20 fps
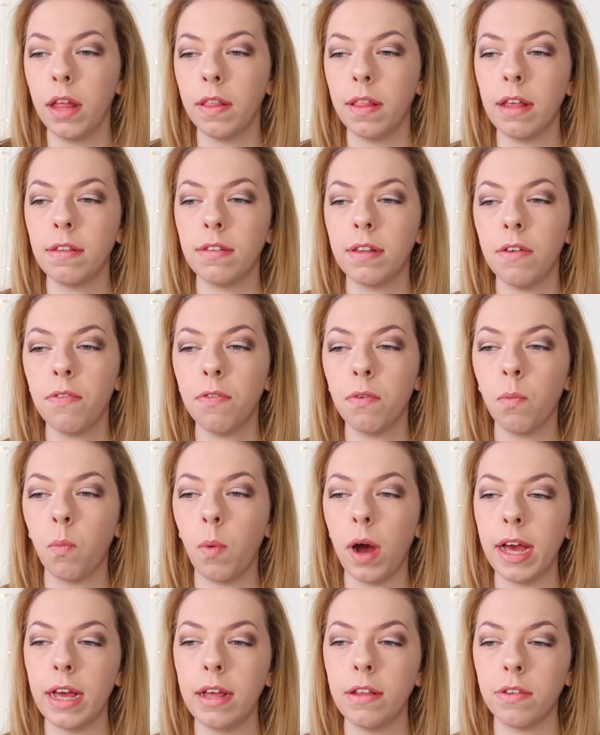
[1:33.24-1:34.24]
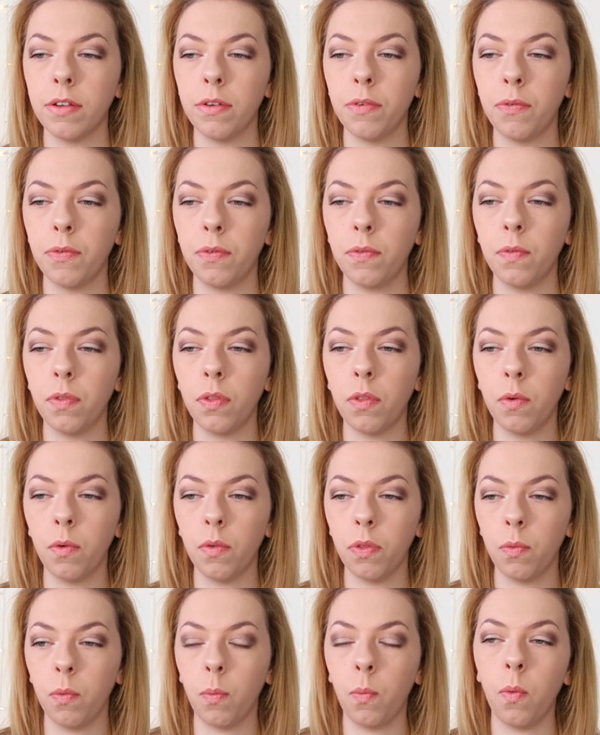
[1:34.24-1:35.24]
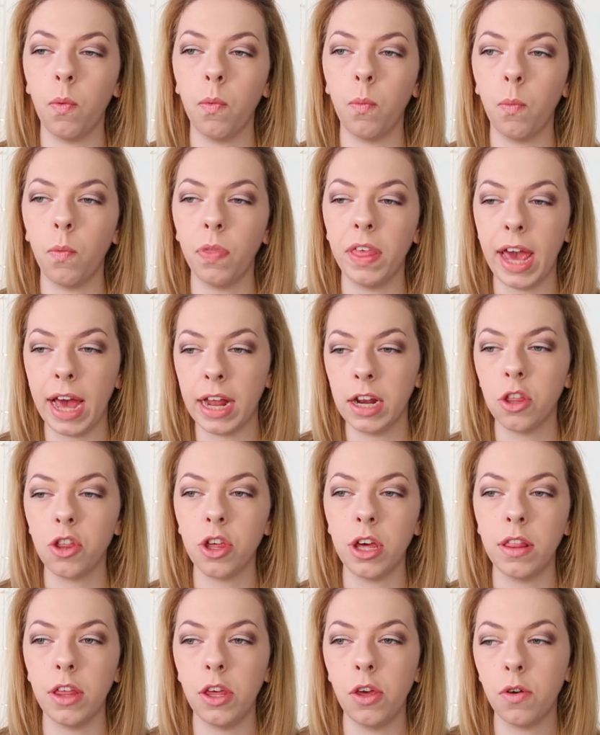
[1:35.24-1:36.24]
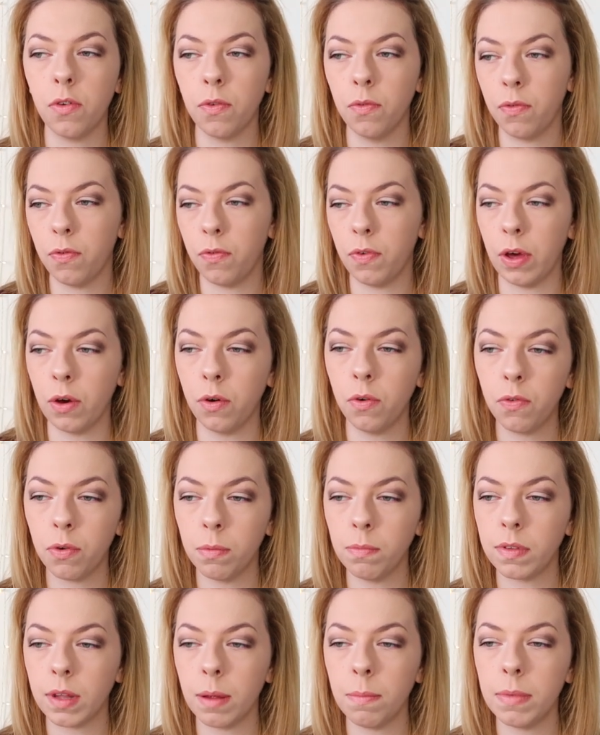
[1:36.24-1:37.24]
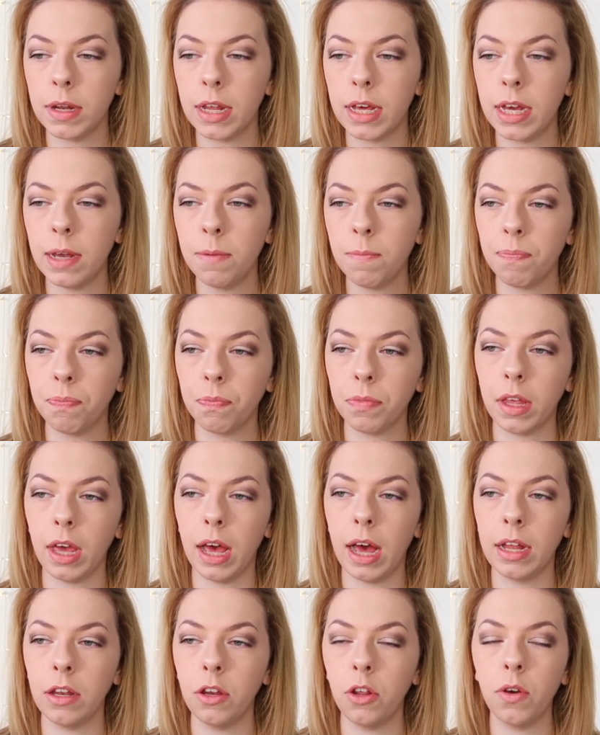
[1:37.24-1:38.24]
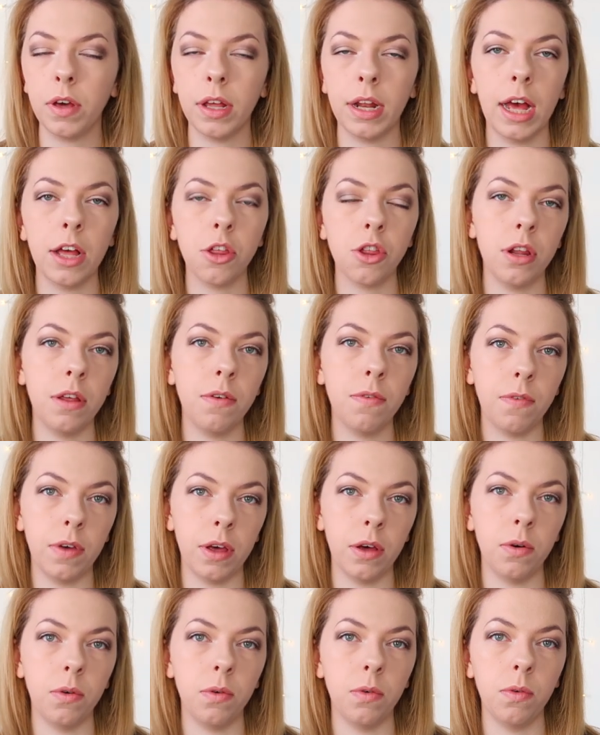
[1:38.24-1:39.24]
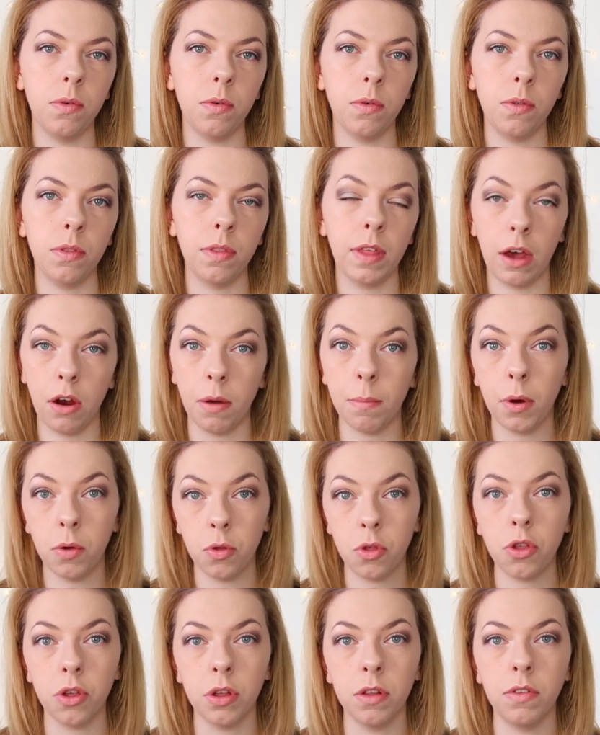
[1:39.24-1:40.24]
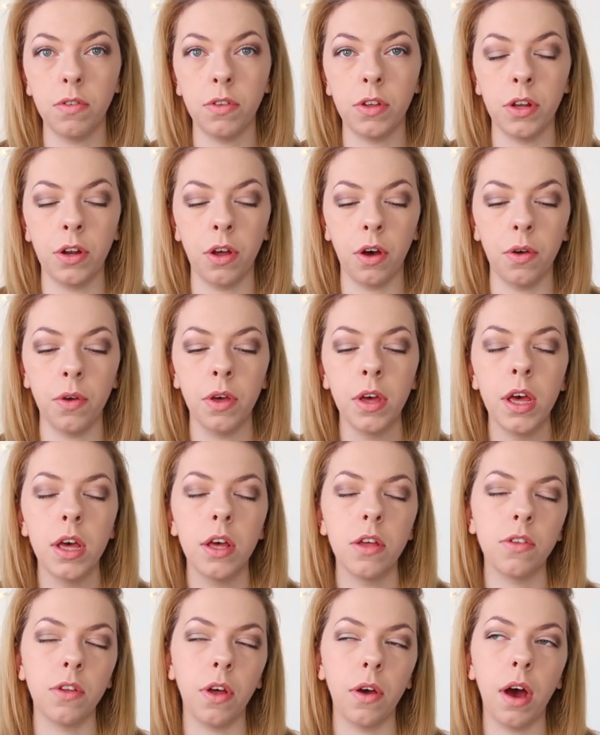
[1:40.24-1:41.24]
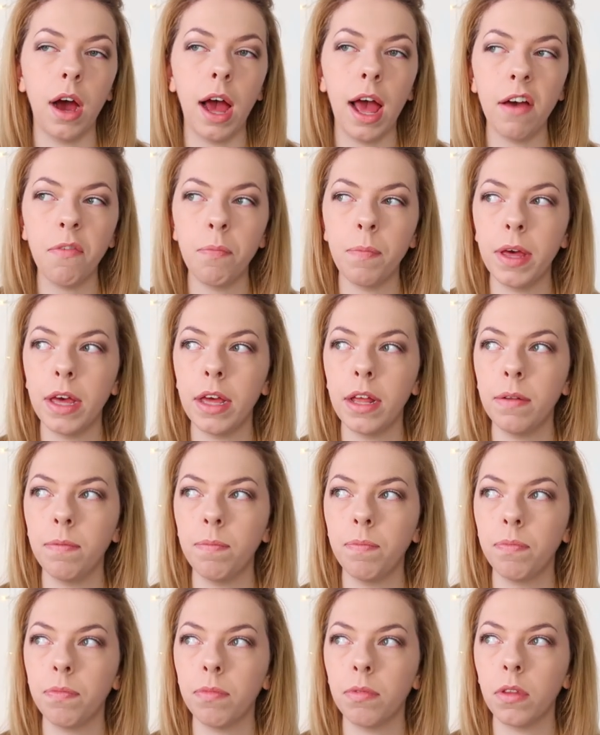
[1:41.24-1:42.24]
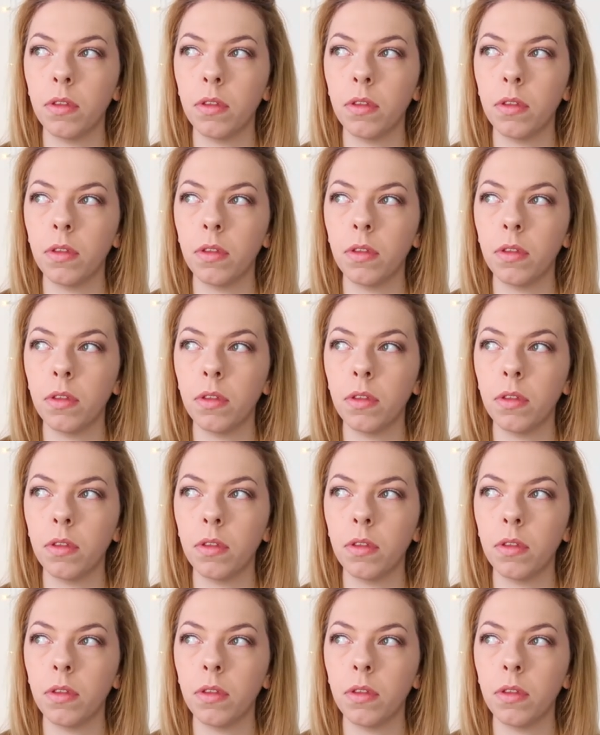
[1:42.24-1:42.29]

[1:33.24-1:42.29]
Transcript: there's different ways of the, the energy that you can feel from somebody, and you can actually feel their emotions, you know. So I have been.